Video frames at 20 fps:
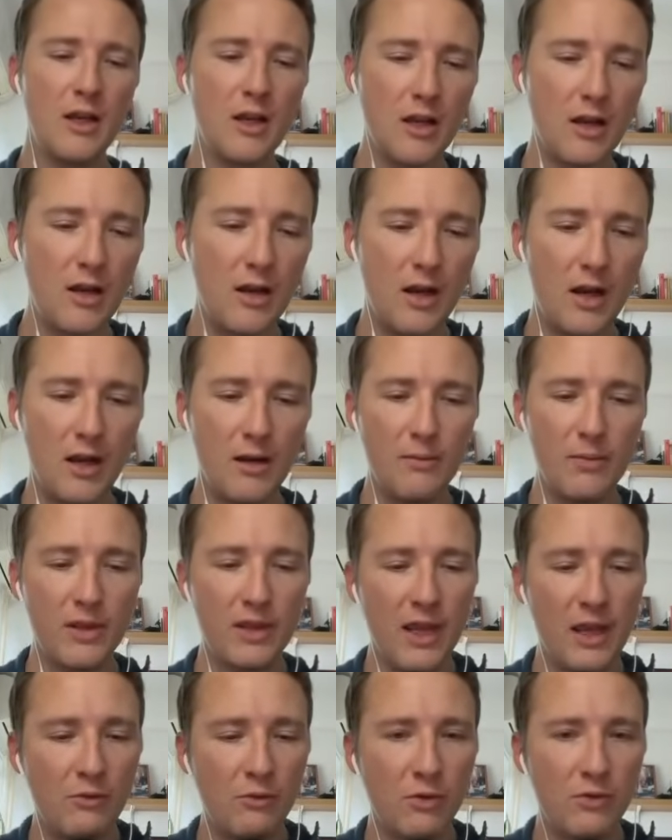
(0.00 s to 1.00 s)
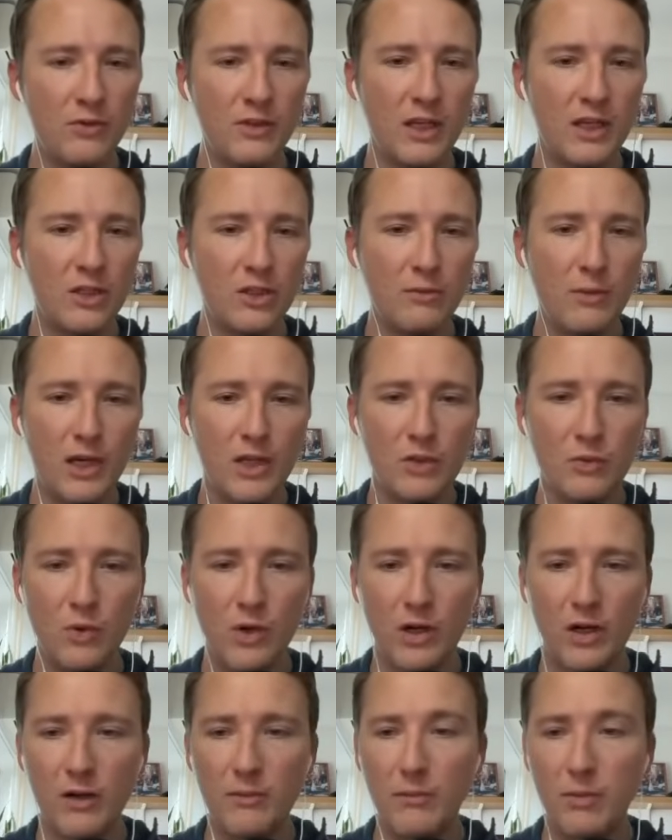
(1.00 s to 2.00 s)
But that won't take too much
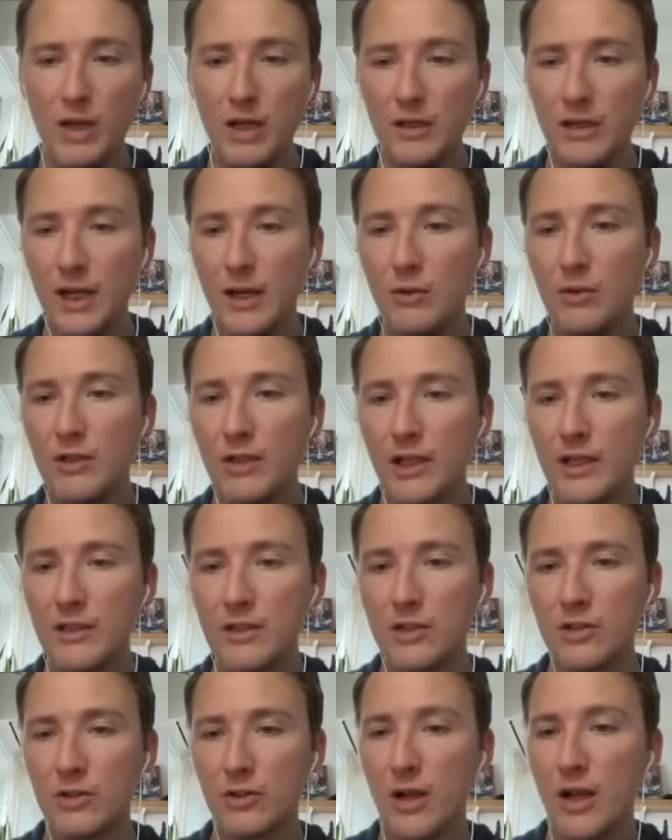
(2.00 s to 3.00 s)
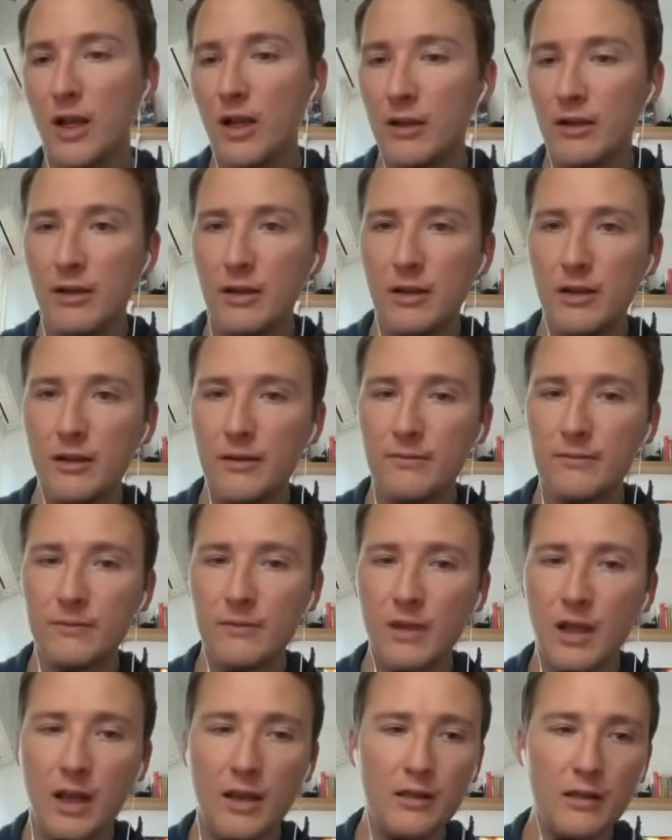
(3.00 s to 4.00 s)
work. But I would like to try.
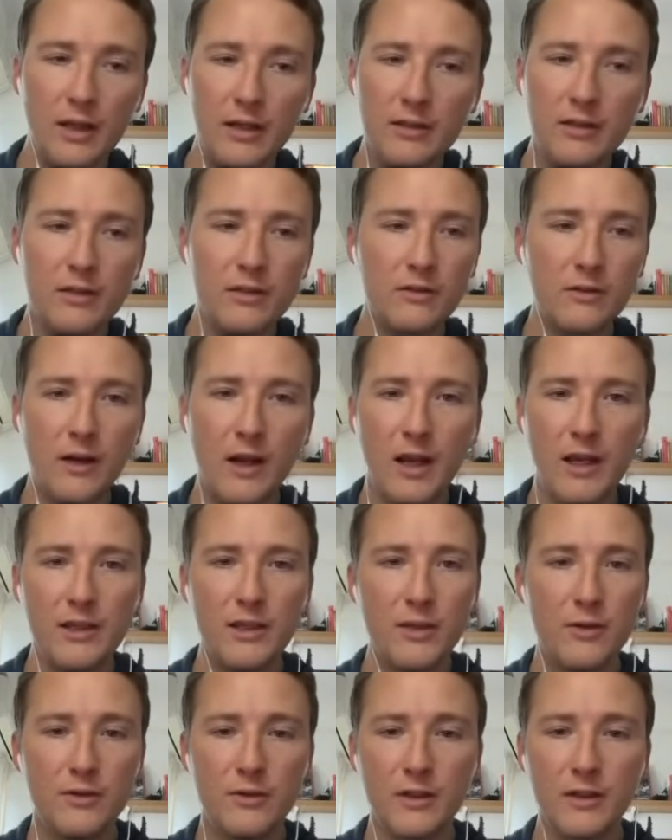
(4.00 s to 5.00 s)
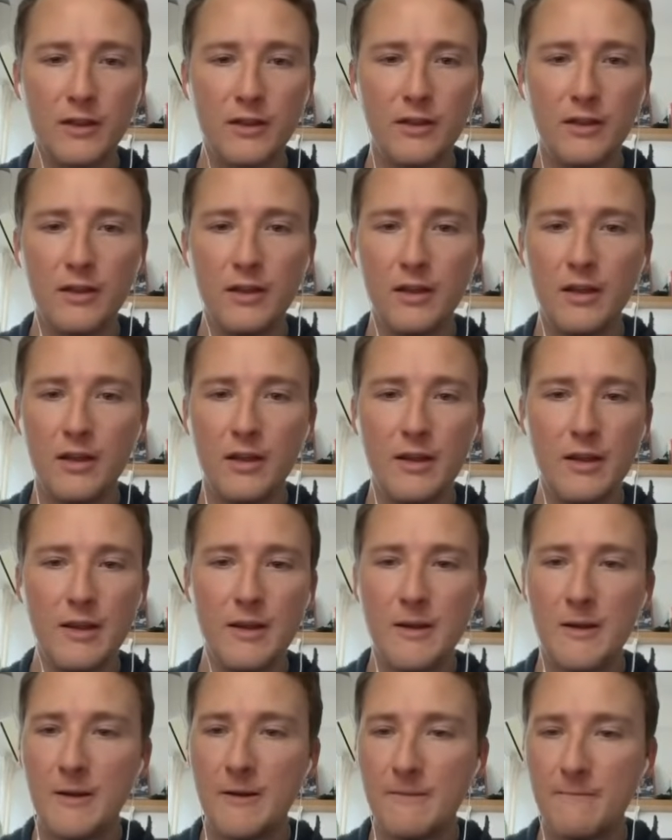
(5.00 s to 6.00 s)
I'd like to try using
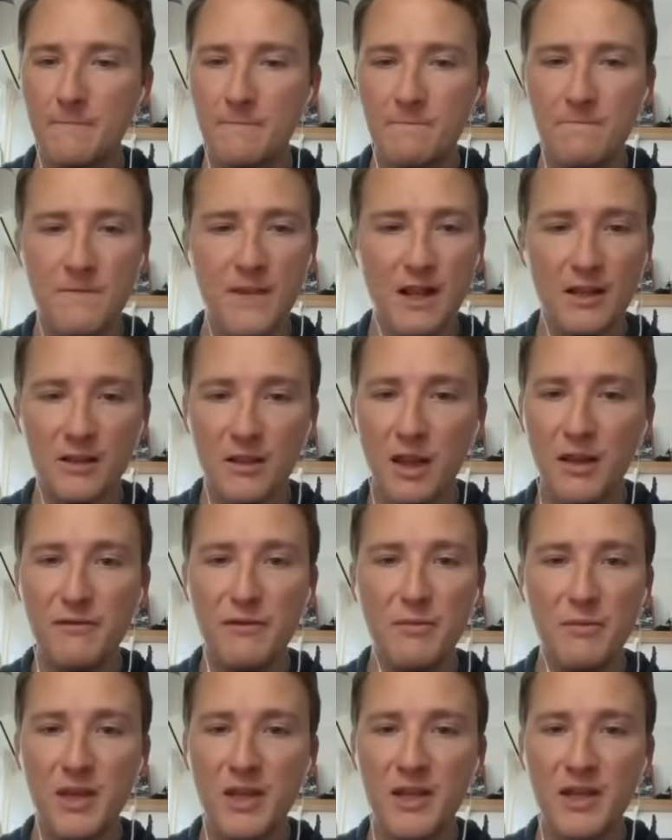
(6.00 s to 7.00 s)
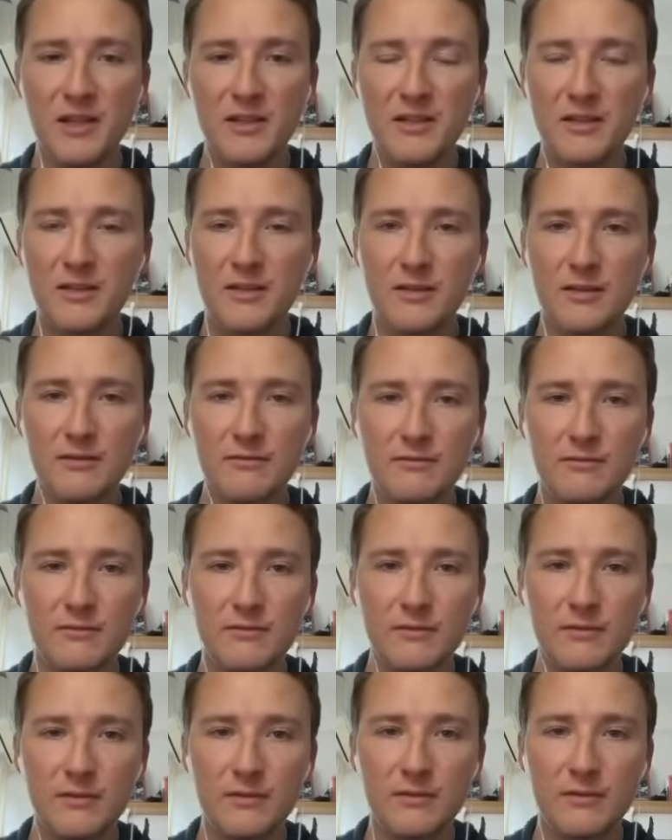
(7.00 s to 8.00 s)
11 minutes
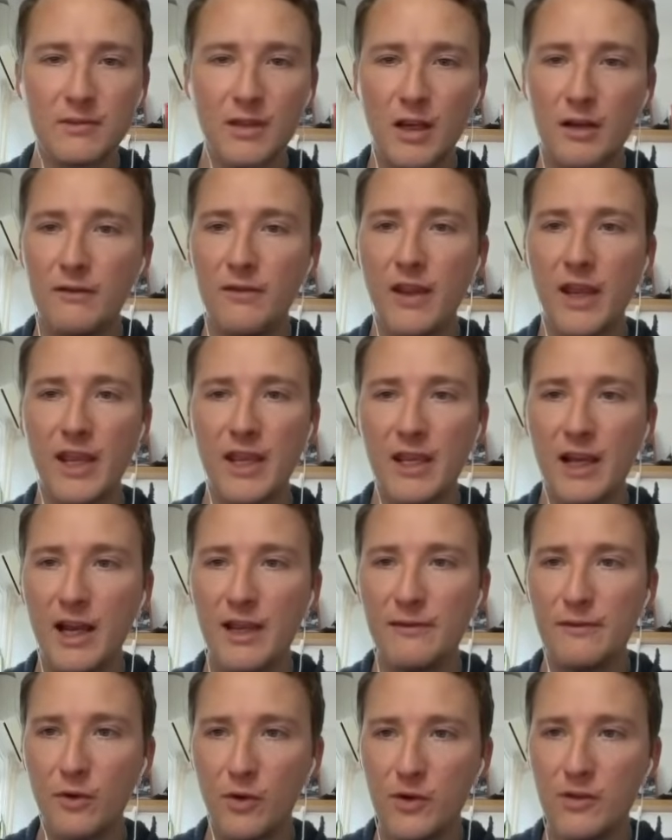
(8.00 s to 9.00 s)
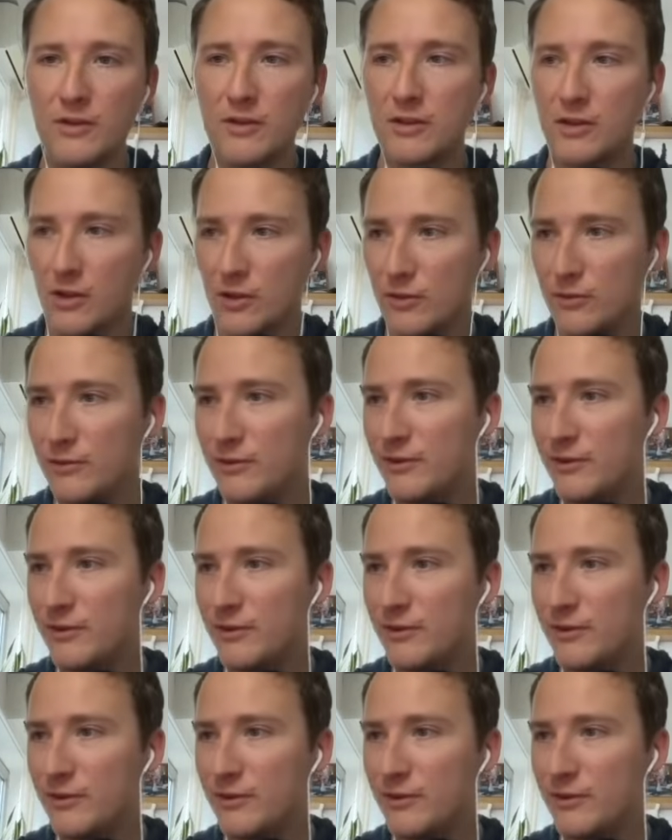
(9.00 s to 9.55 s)
of AI voice clone.